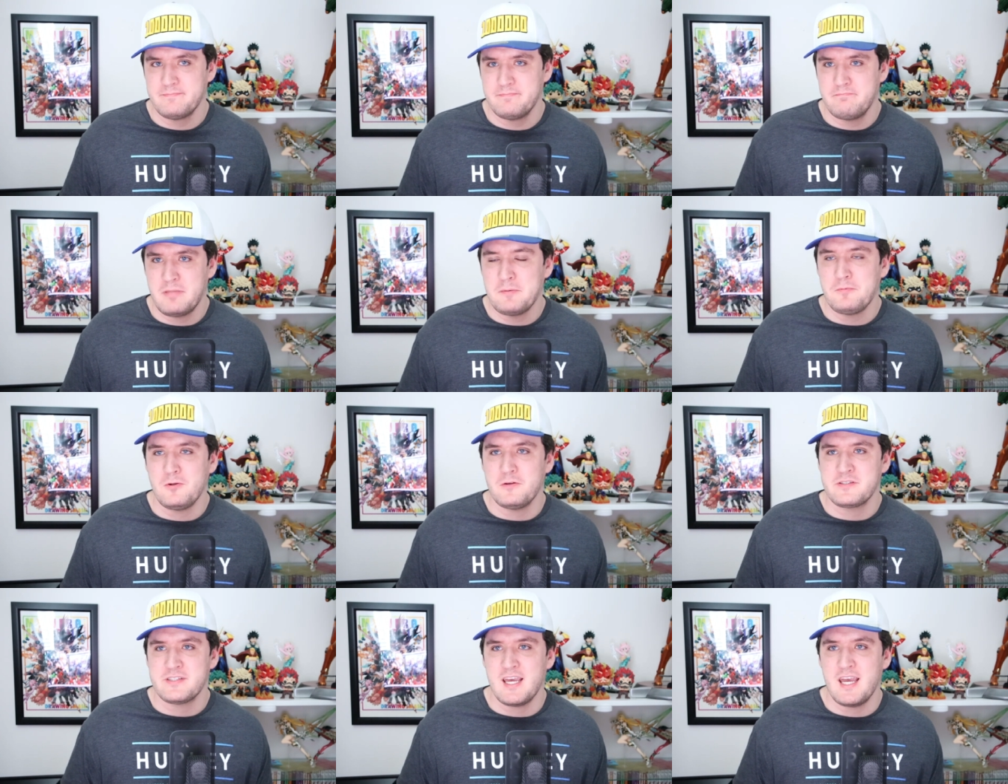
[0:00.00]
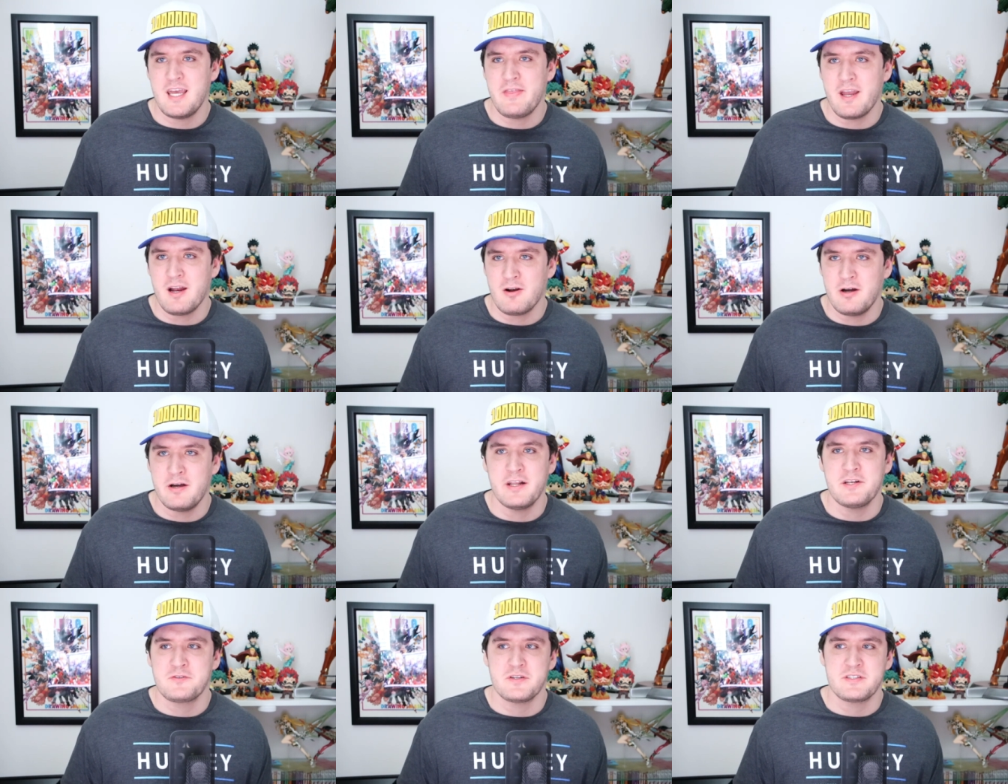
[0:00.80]
People will say they are
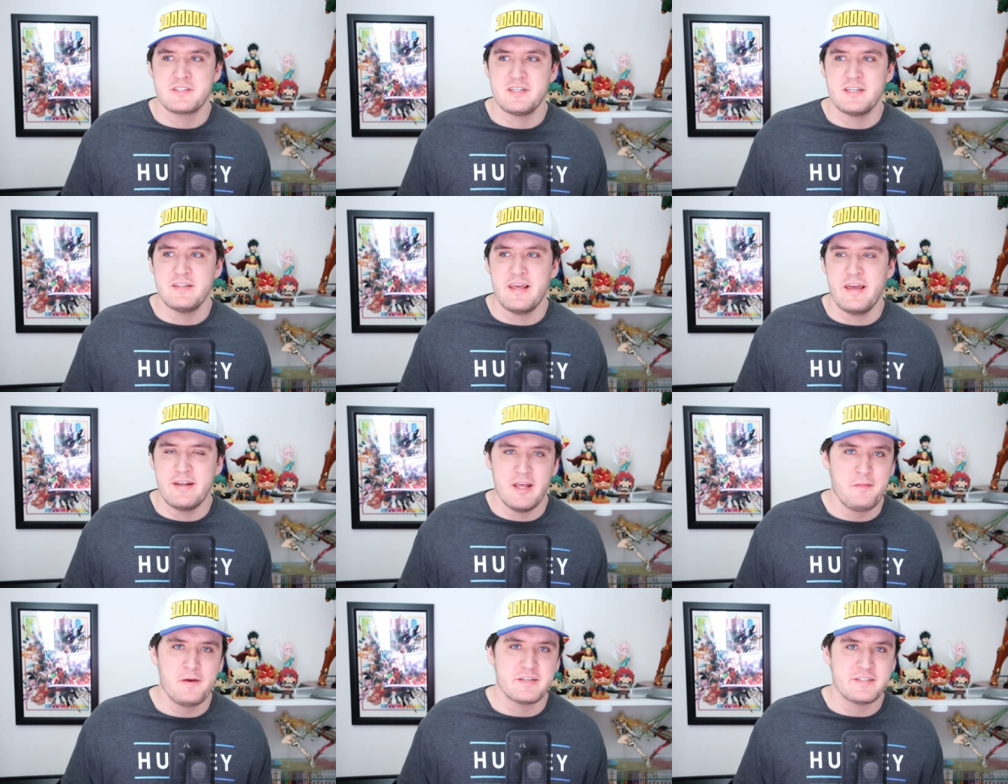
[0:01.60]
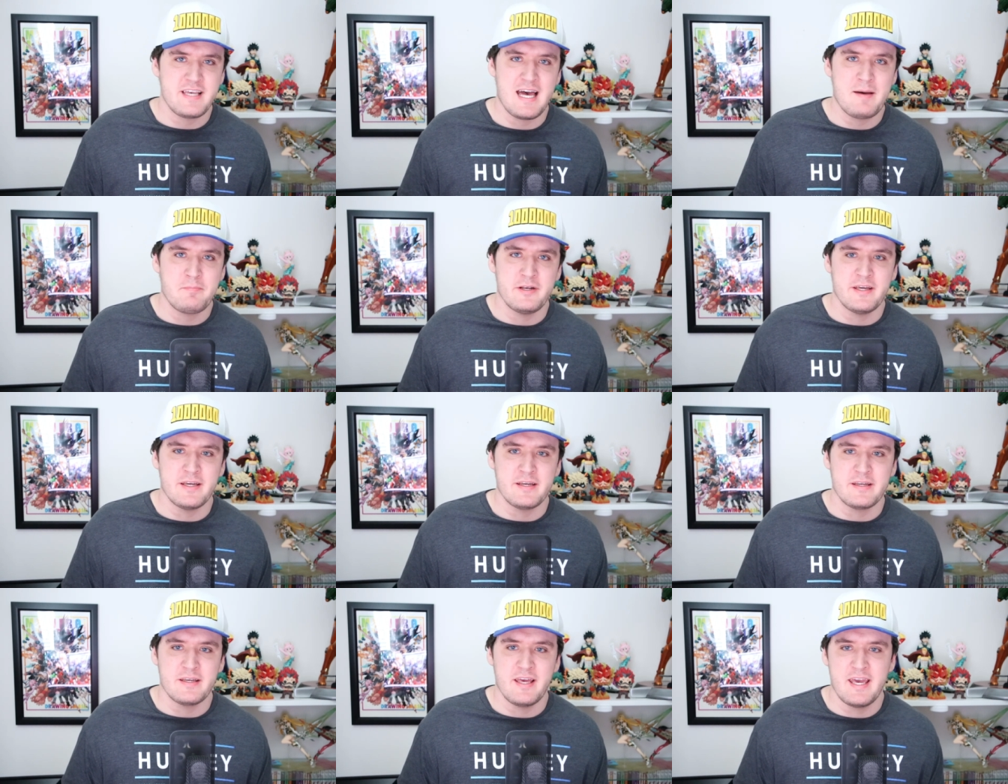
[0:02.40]
uninterested, that nothing's
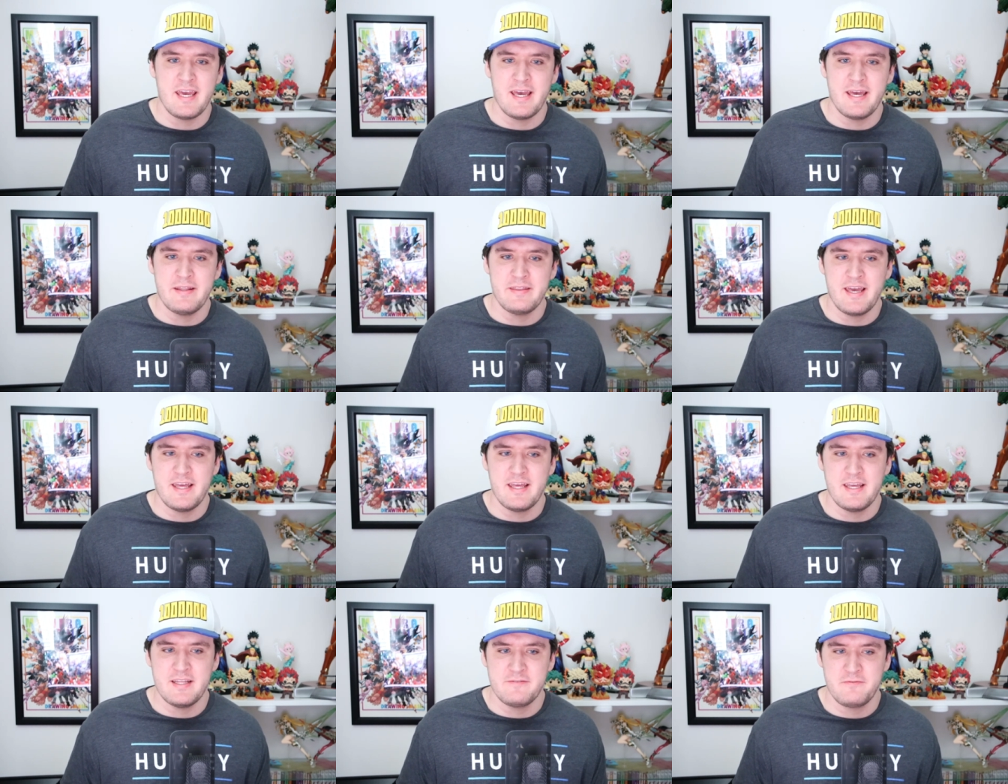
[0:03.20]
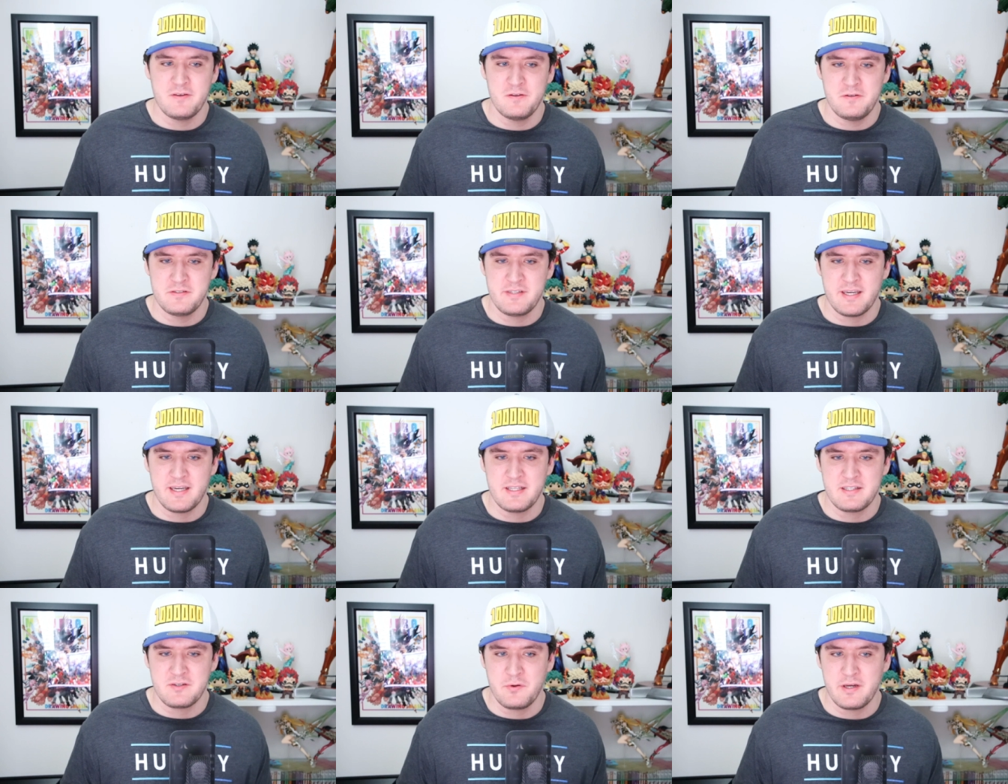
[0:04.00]
happening, and that it feels like
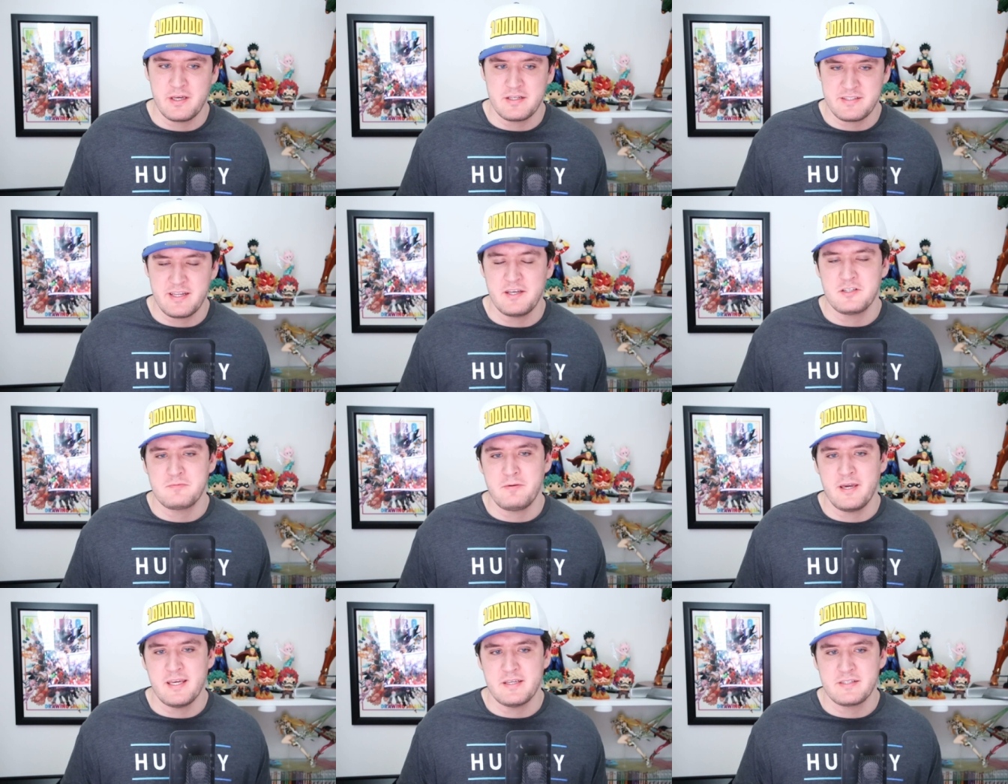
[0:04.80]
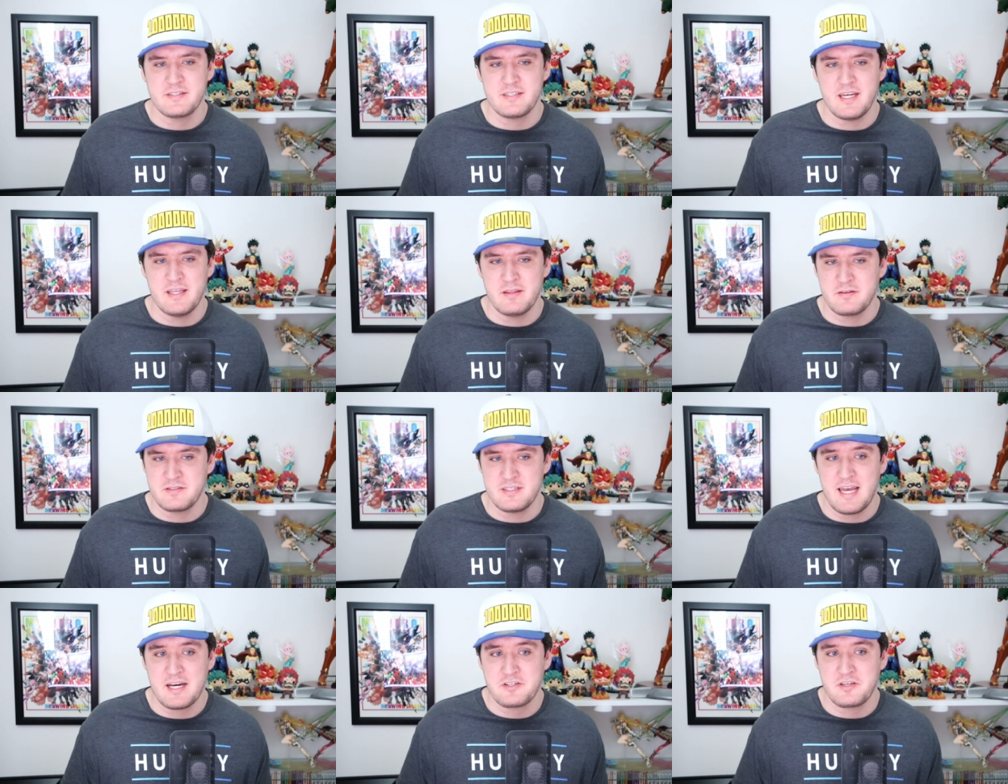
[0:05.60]
it's going at a snail's pace and there's
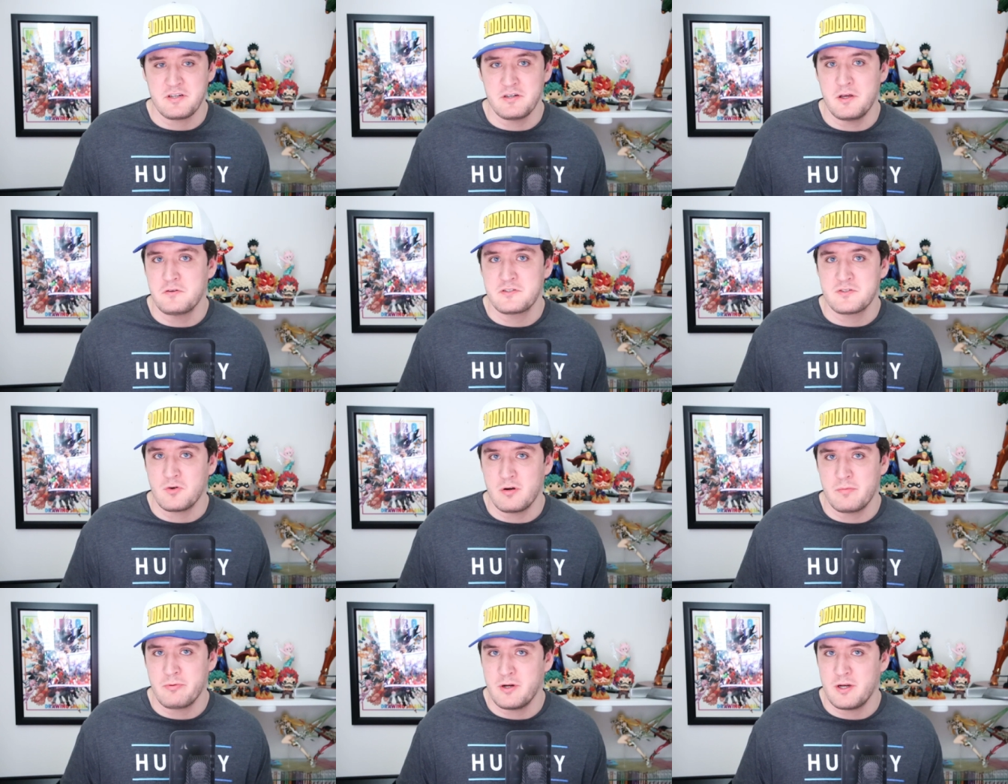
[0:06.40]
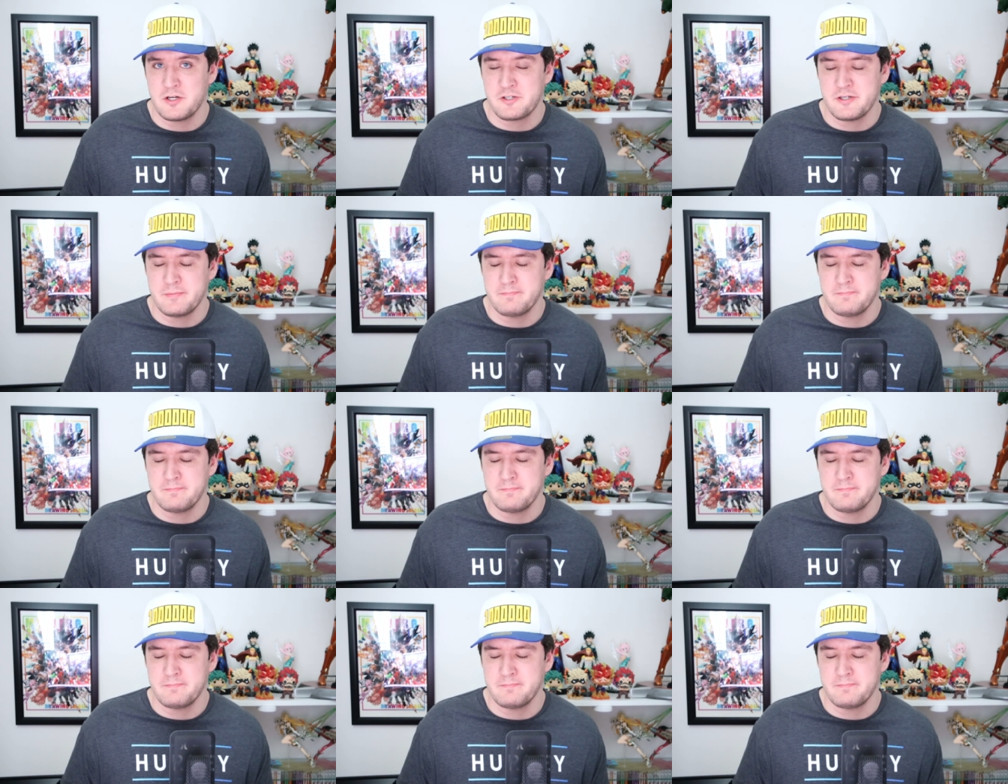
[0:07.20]
actually no story progression.